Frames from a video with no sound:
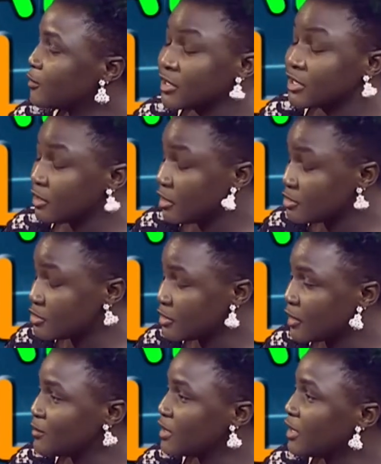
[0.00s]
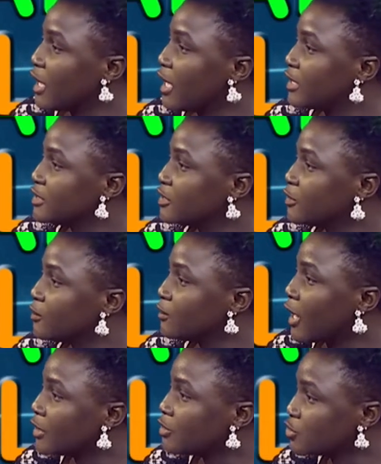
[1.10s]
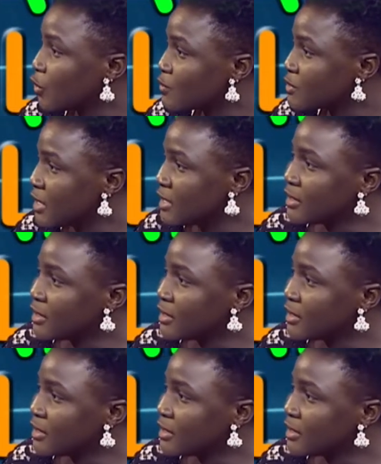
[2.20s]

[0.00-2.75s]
medication, and eye drops,